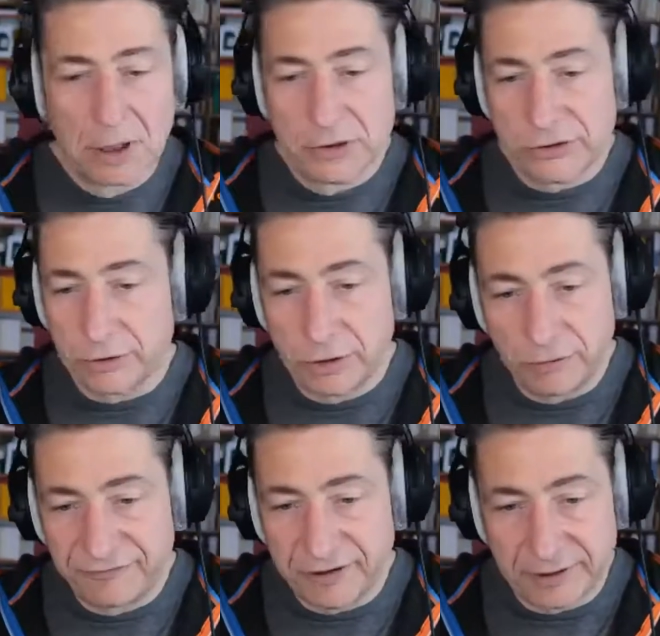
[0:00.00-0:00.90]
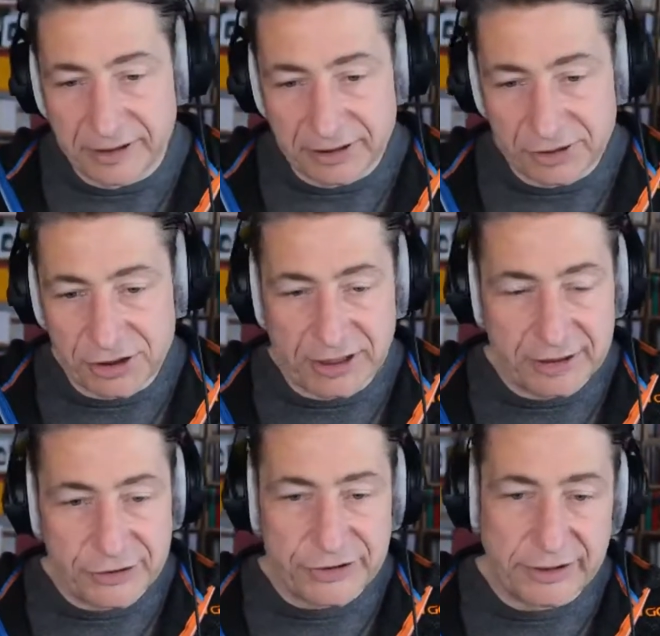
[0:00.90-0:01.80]
no fundamental
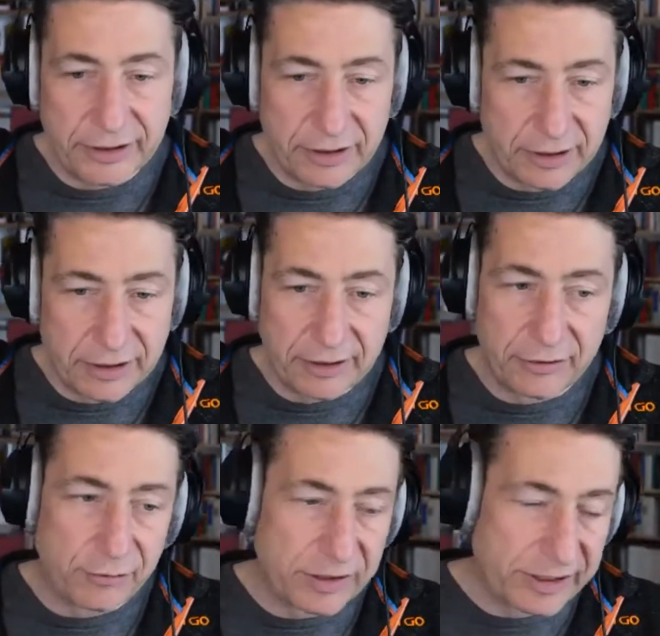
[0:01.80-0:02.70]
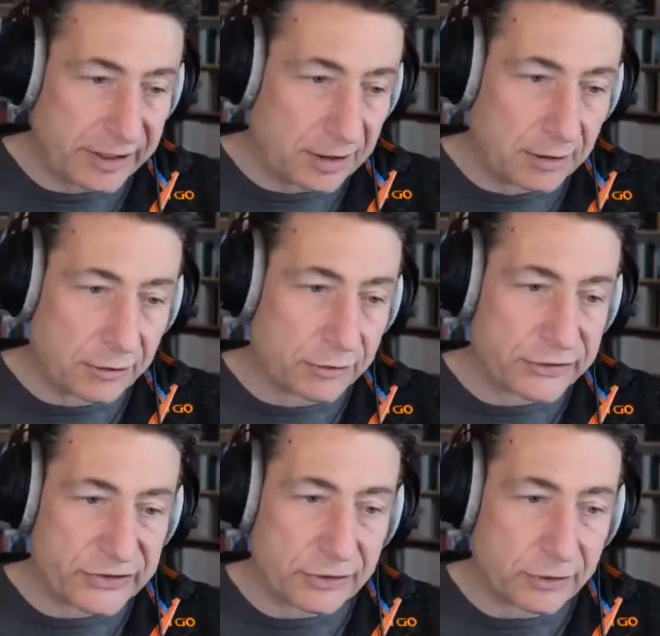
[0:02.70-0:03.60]
change in the way law is
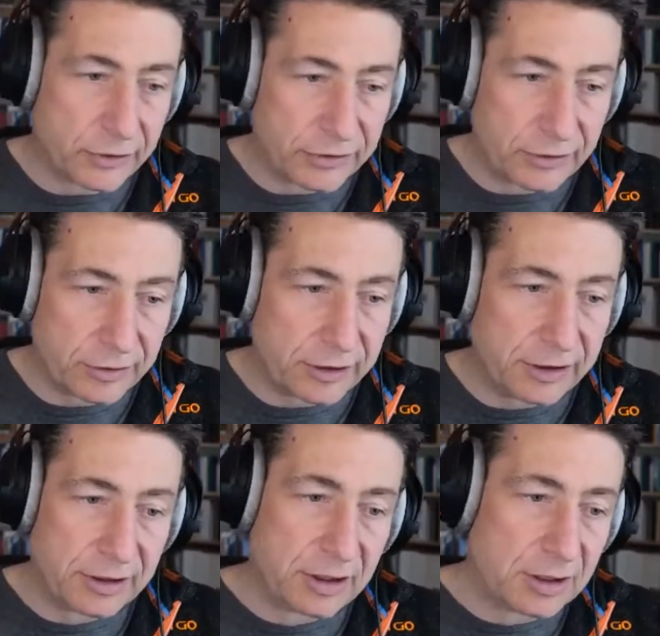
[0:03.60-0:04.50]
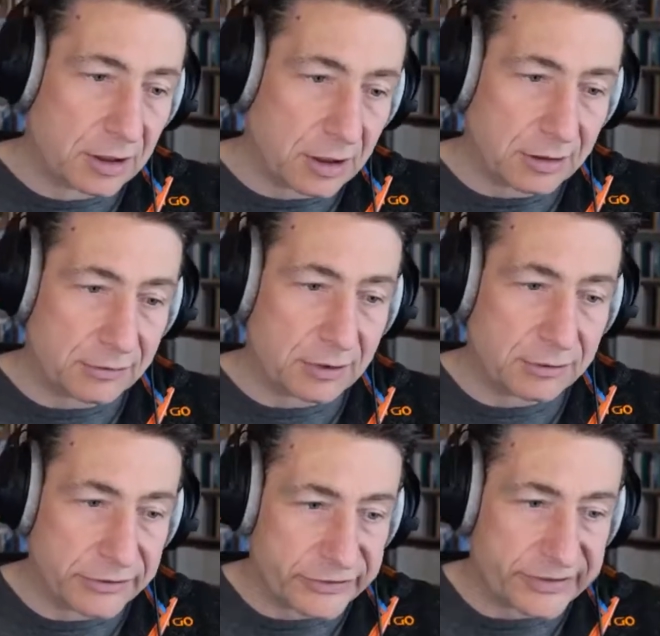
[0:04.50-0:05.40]
taught or how law
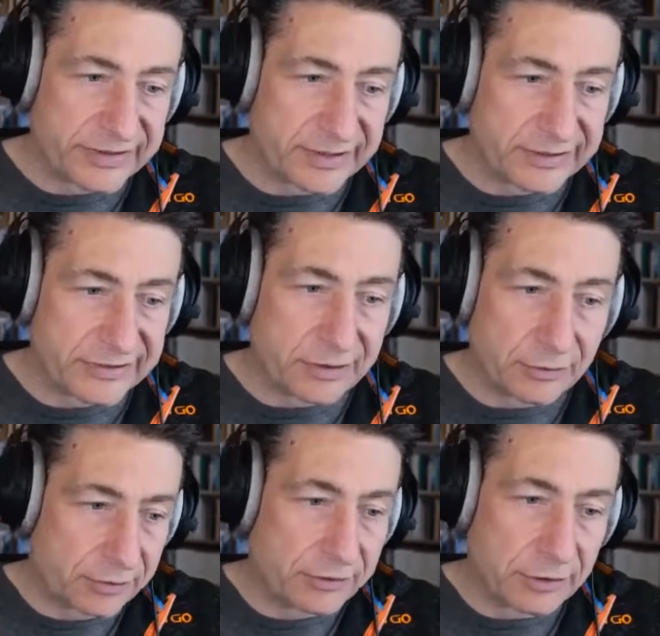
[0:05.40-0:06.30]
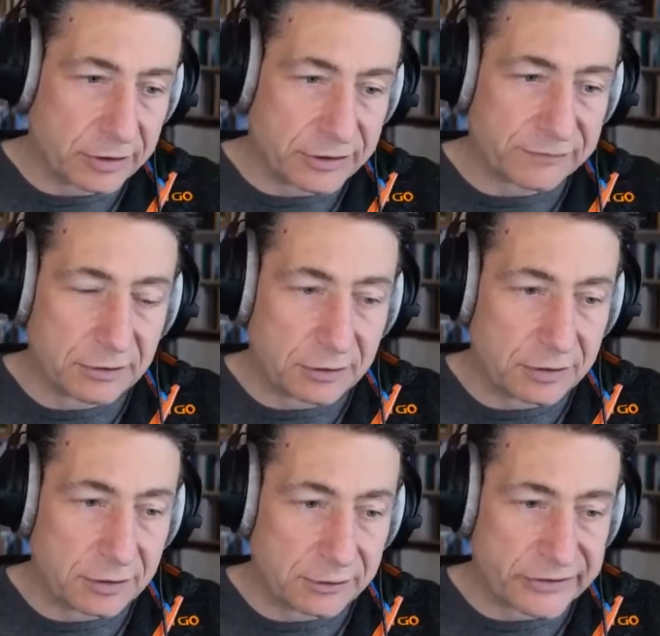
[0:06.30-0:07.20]
is assessed, or knowledge of
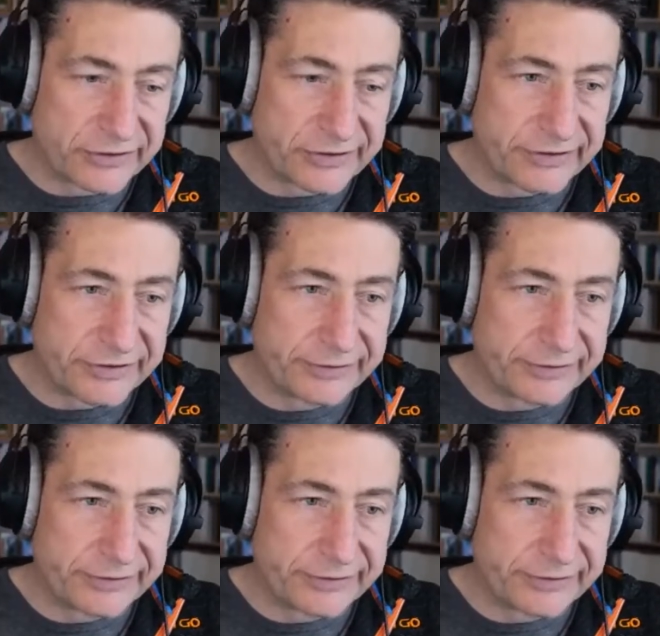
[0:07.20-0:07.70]
law is assessed.